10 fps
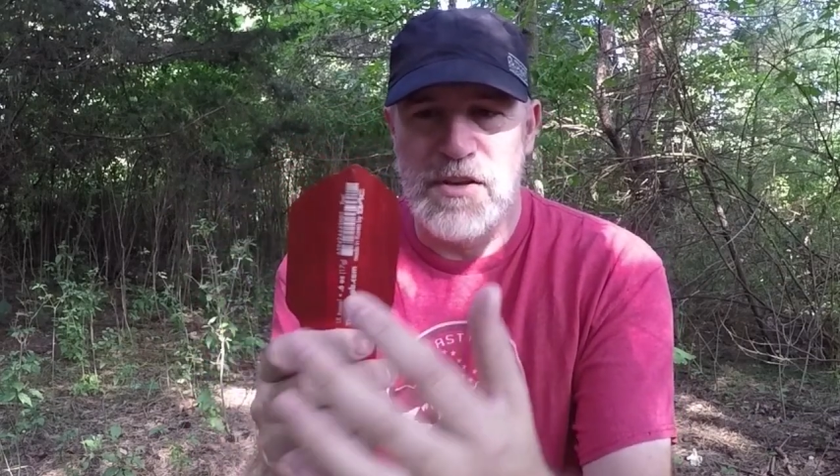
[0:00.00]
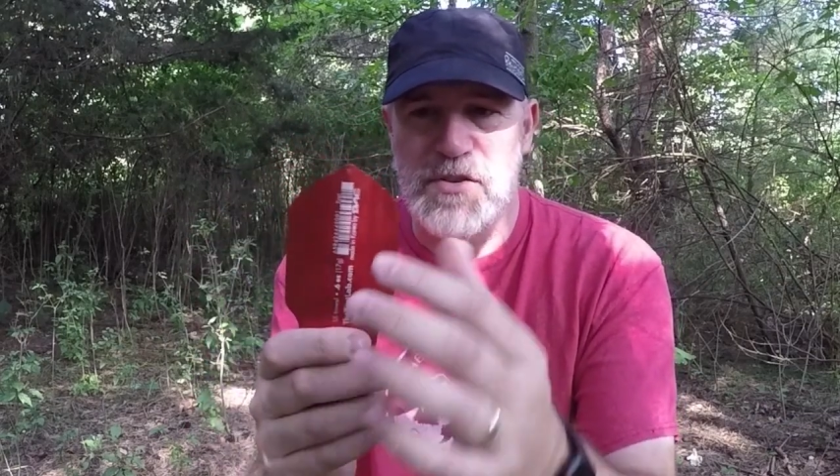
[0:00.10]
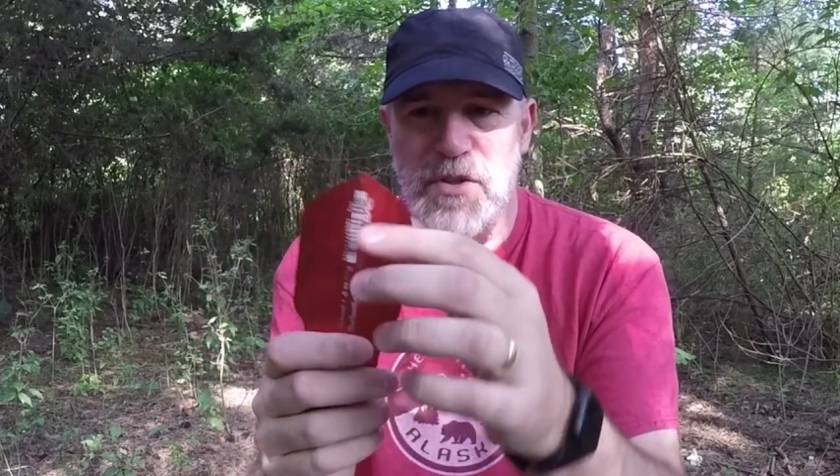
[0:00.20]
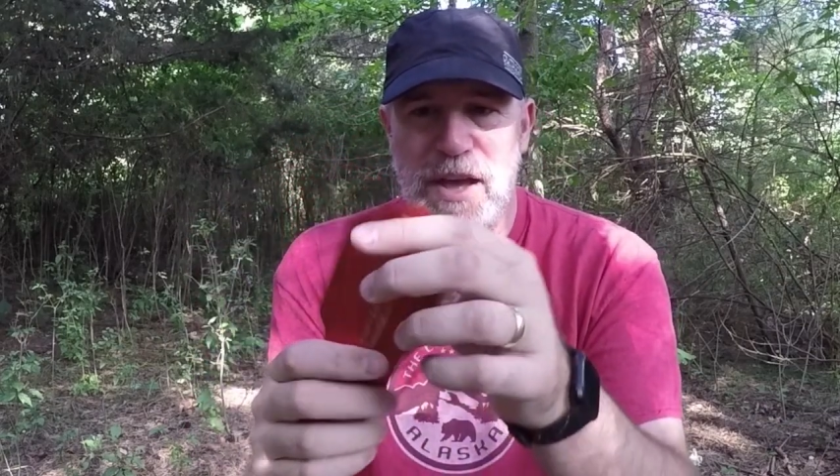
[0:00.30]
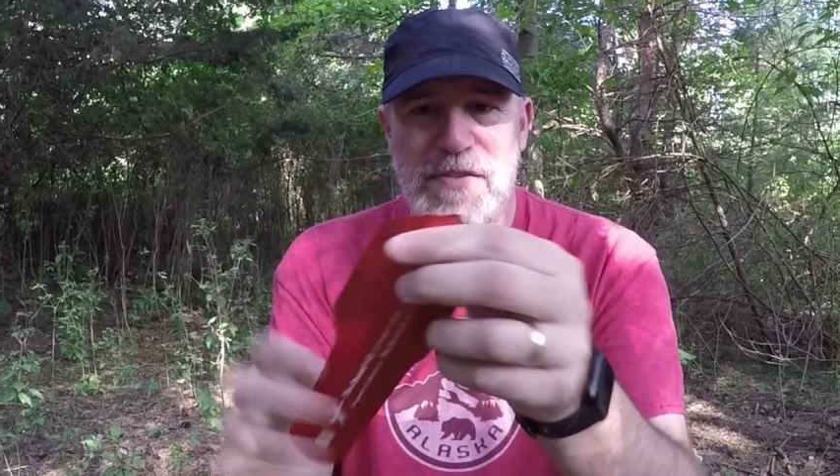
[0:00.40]

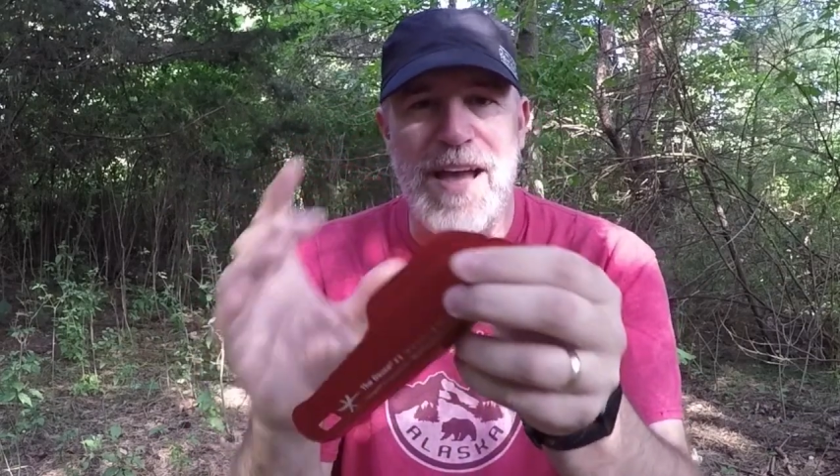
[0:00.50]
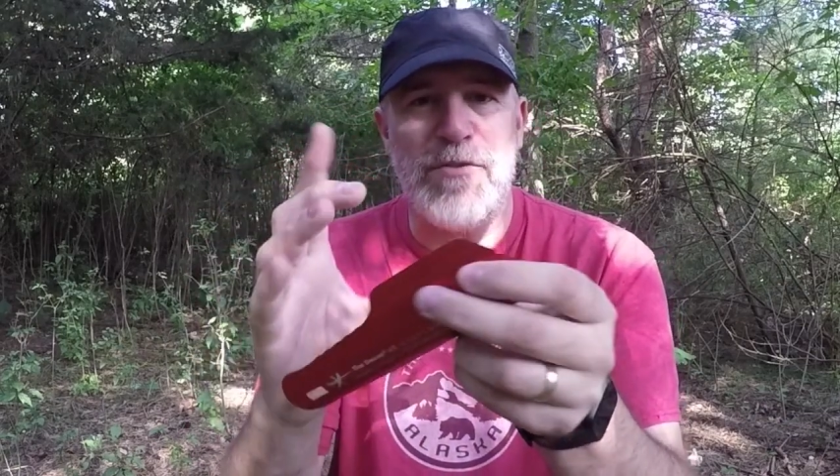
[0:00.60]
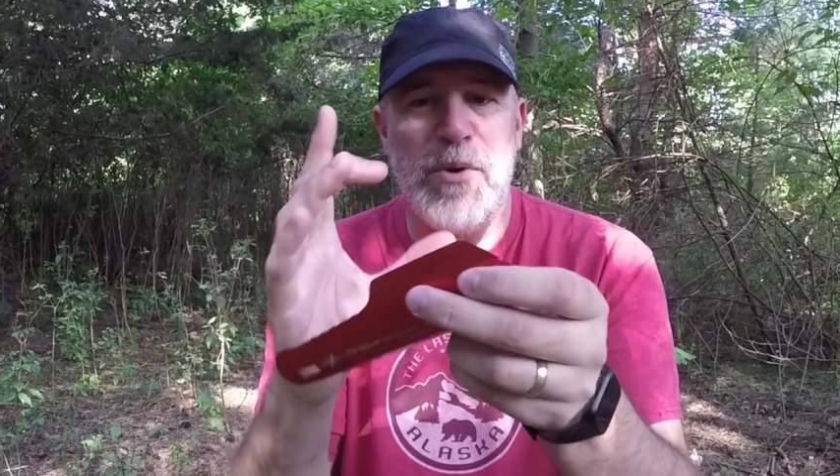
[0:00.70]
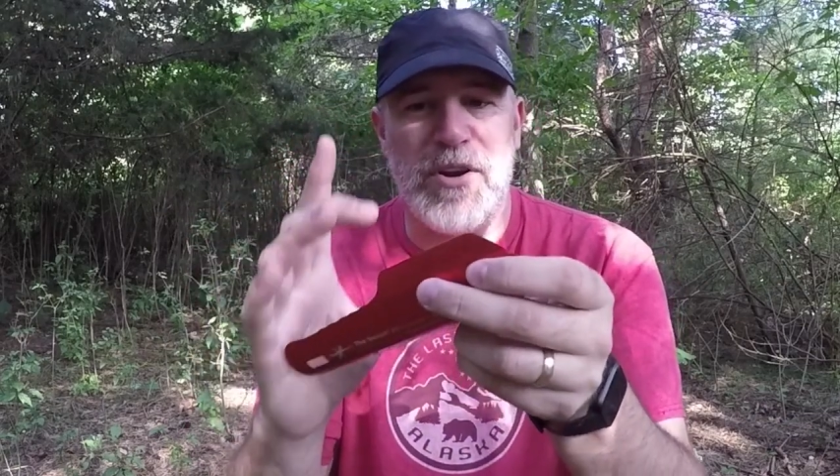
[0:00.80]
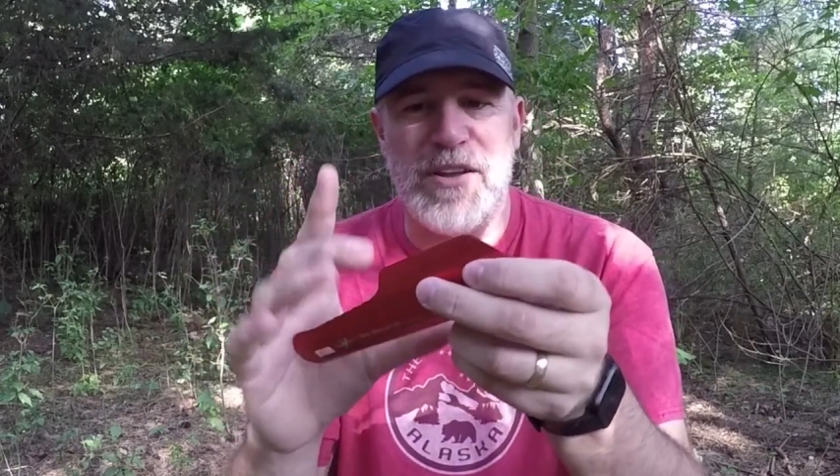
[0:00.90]
so that
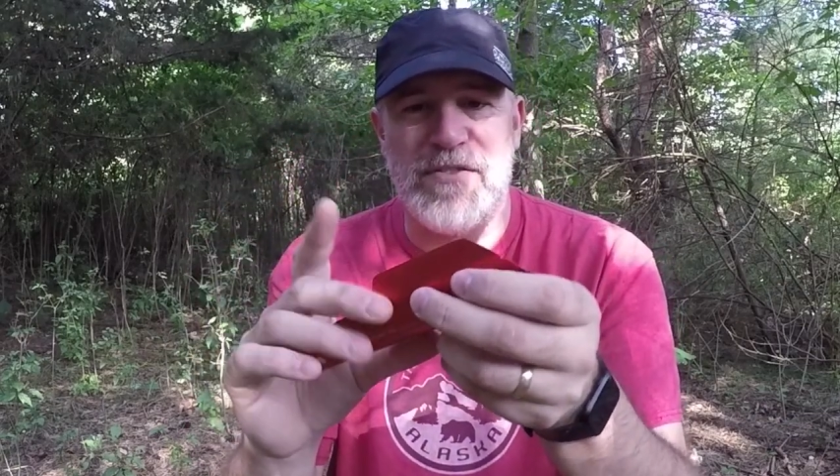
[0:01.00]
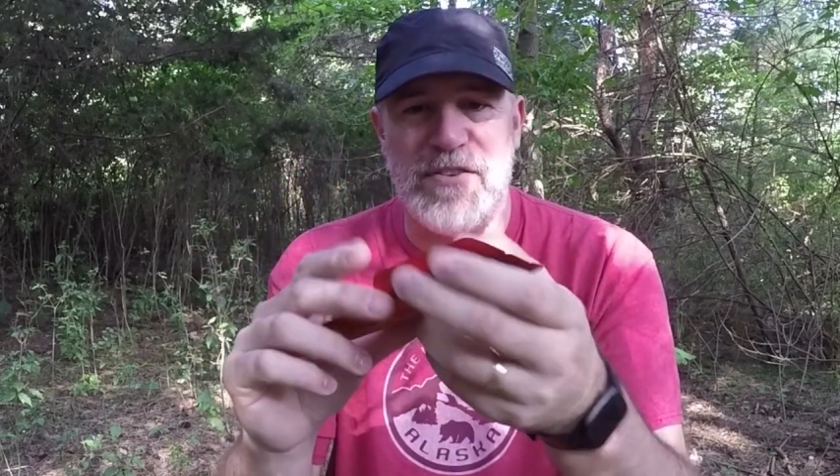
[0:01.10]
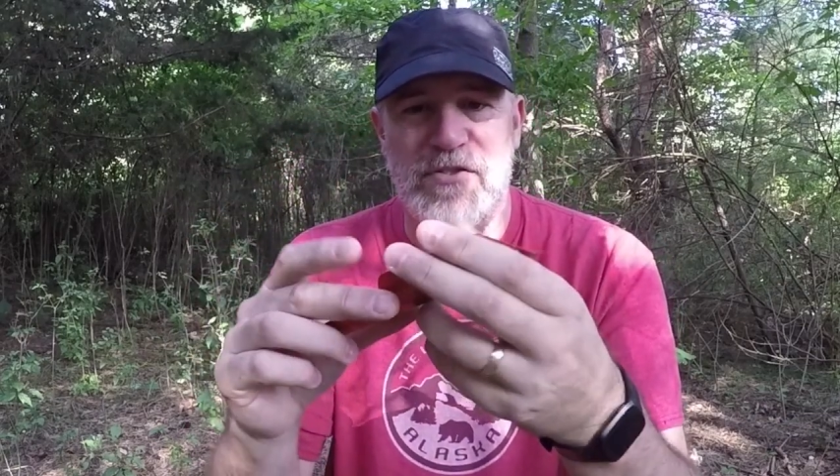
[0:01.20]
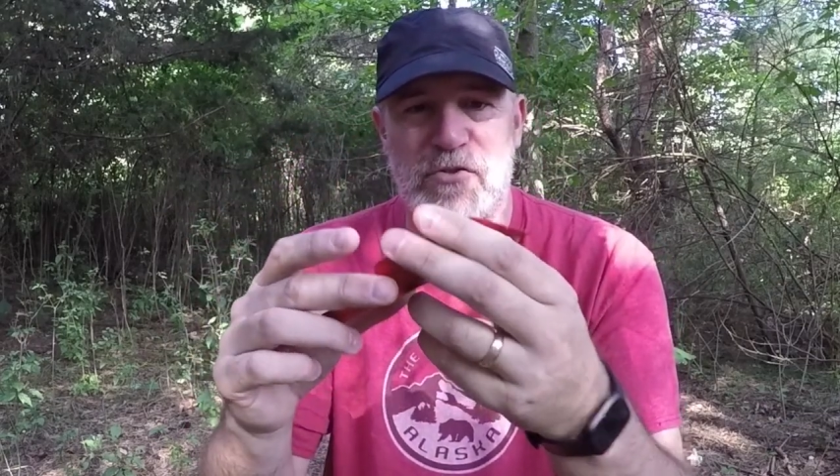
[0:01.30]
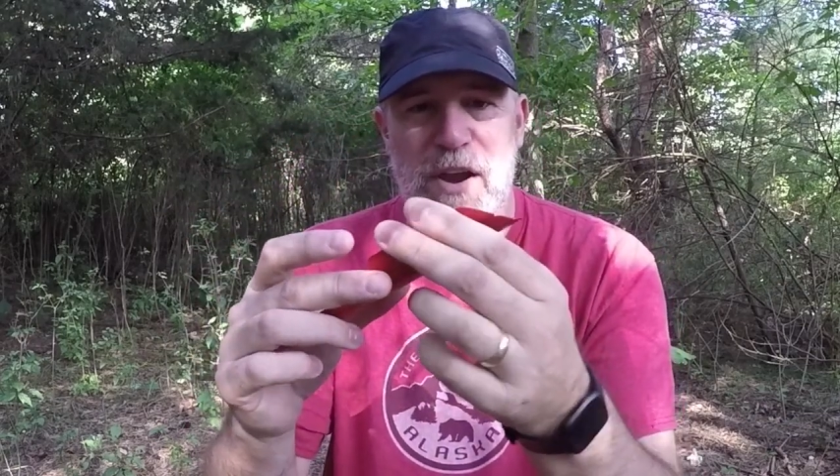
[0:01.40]
that's where it gets
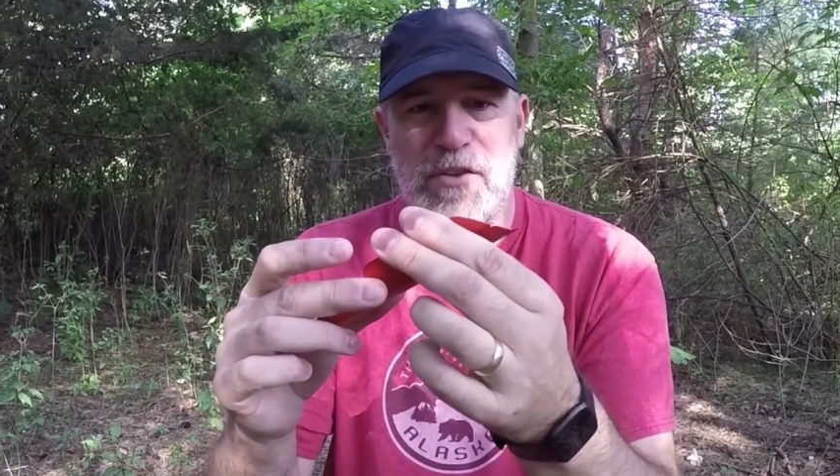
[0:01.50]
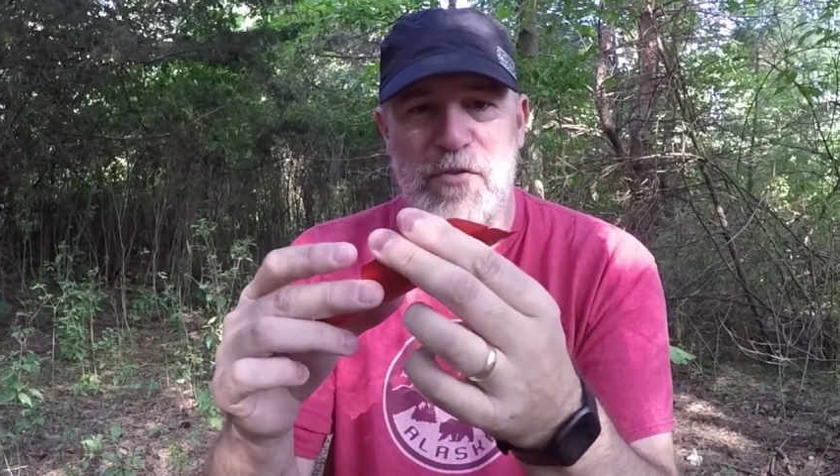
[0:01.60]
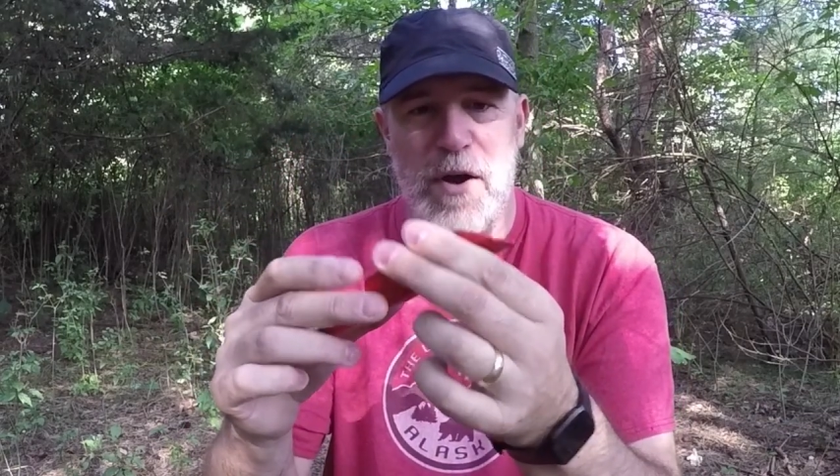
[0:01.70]
its strength